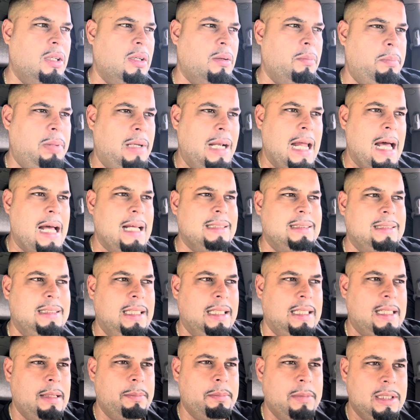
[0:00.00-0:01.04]
plastic
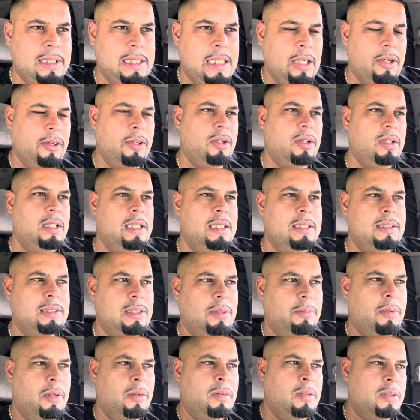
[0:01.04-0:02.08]
and
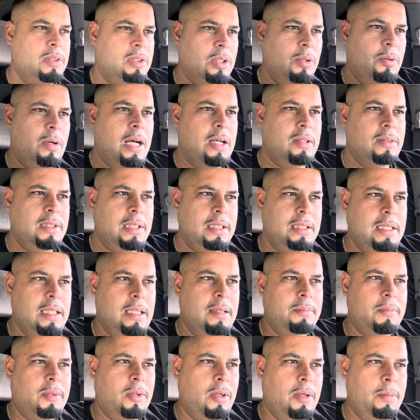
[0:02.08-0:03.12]
materialism surrounding
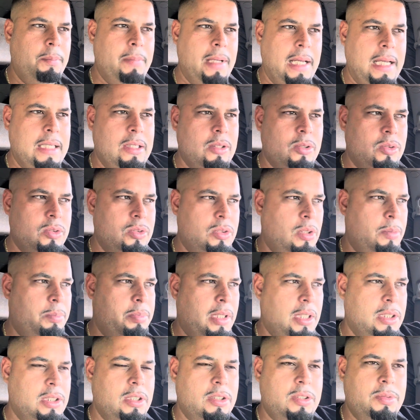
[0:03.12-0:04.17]
them, or metals, or
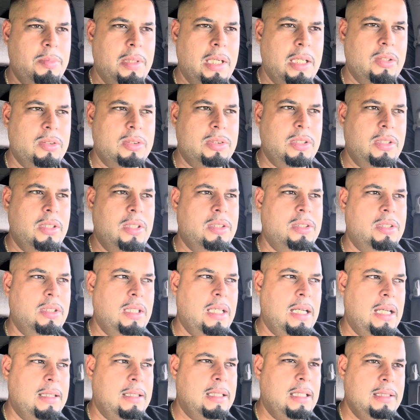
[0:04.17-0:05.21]
precious metals, or this or
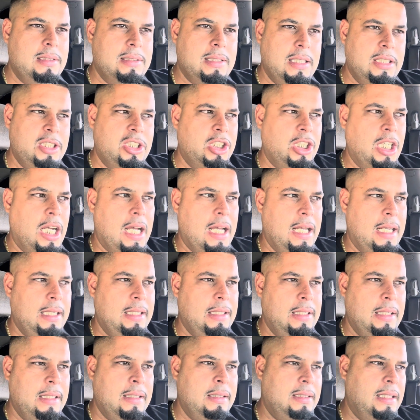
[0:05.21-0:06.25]
that, things that
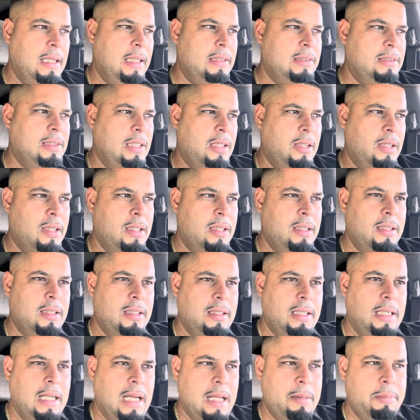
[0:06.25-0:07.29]
shine and things that are
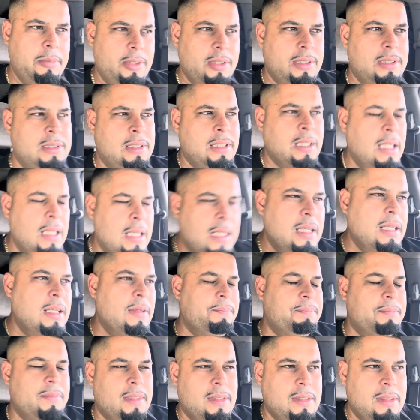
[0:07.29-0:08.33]
glamorous
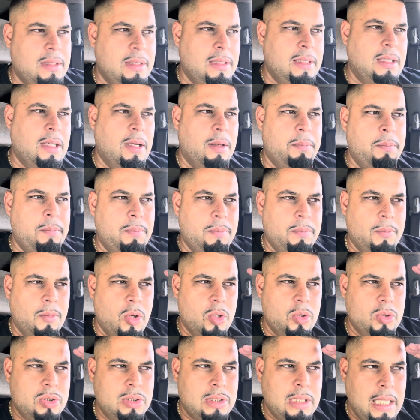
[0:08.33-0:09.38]
the
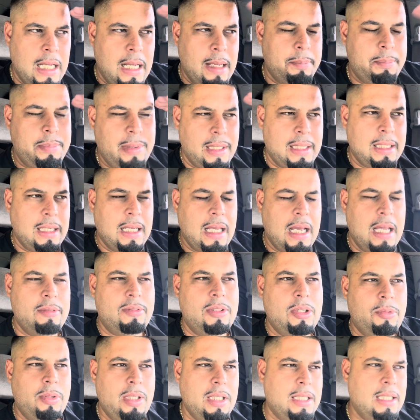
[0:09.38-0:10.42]
most epic life
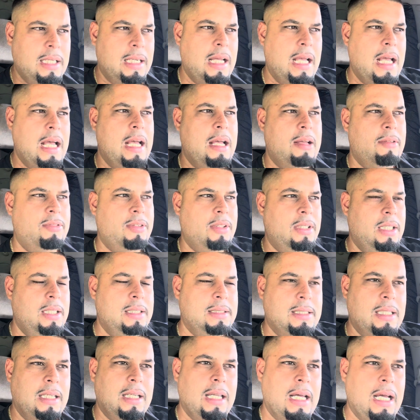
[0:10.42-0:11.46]
that we could have is
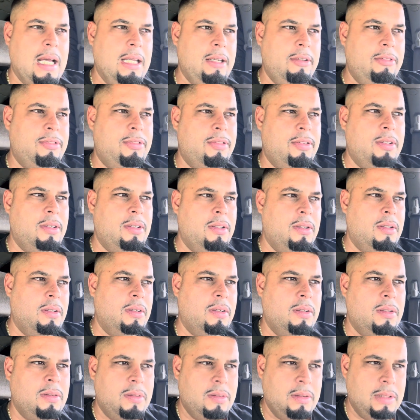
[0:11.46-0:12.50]
a life
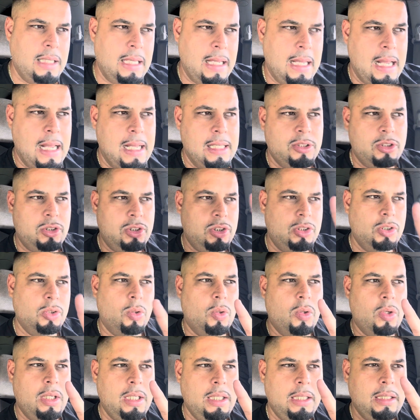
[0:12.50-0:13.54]
that has
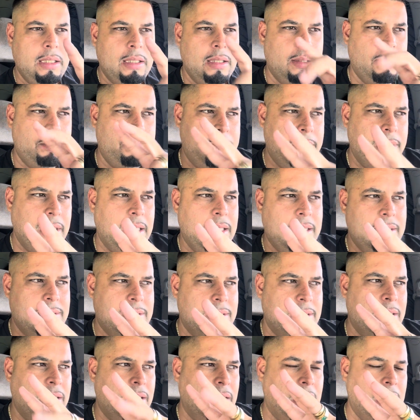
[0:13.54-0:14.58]
joy,
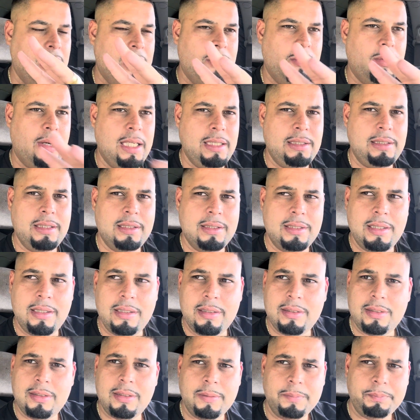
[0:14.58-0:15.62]
peace, and
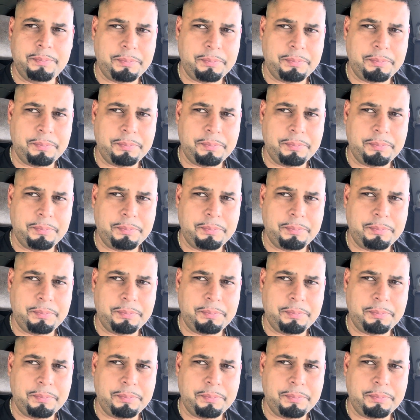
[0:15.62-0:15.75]
righteousness.